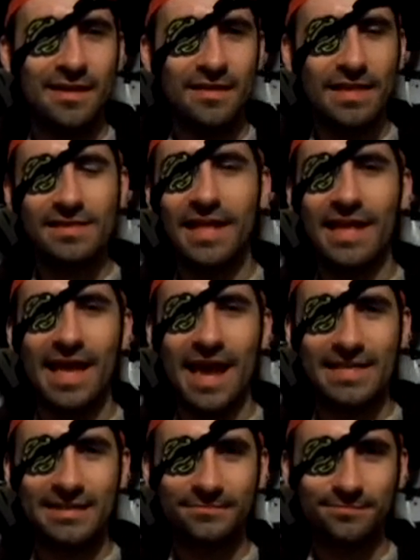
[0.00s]
That's all I
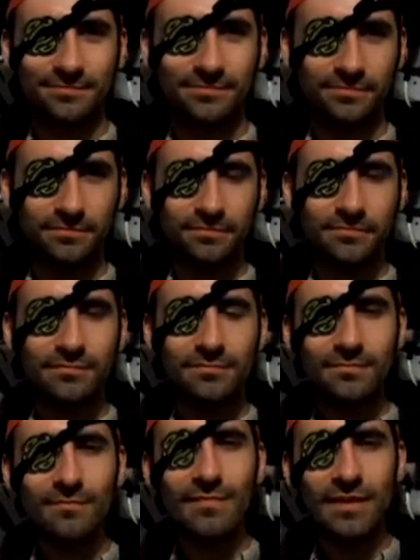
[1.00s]
got.
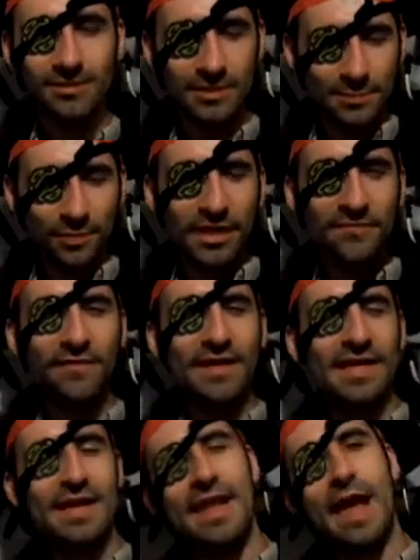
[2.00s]
So it's pretty
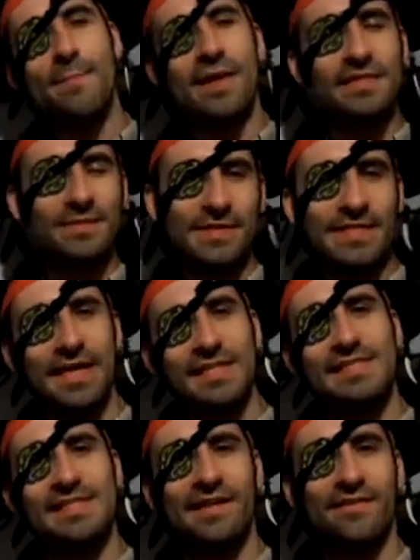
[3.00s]
funny and not meant to be taken
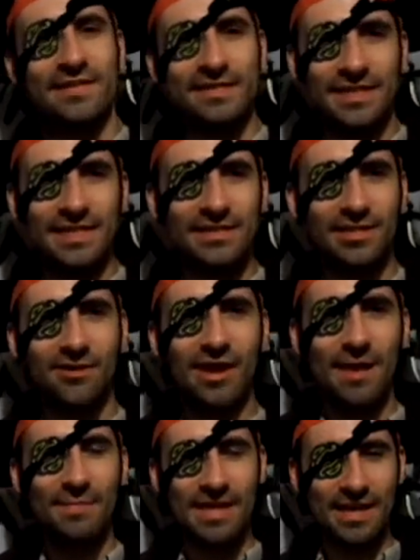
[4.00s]
seriously, so
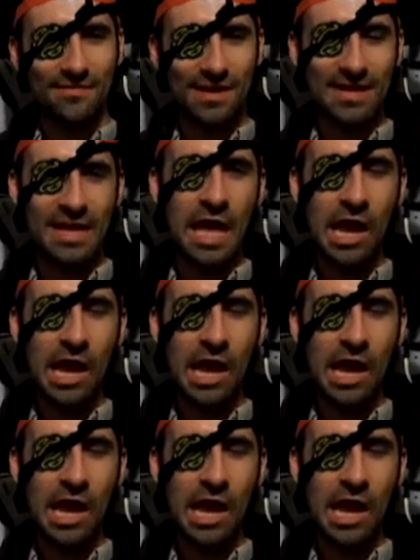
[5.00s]
I'd be giving